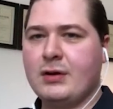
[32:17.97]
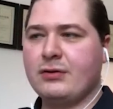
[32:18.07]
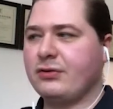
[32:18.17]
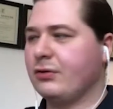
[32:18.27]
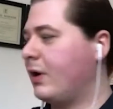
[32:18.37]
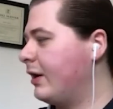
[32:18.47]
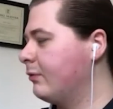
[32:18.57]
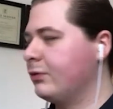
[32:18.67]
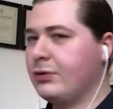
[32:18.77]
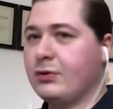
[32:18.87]
So I
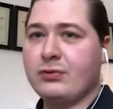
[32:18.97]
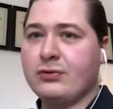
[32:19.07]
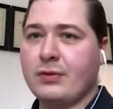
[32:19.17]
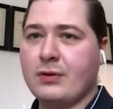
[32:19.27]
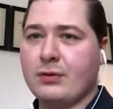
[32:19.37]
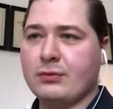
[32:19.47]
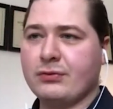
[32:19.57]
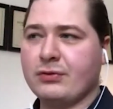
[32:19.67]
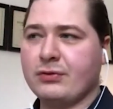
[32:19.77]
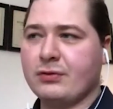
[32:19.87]
will use
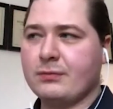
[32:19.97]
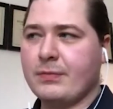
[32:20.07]
those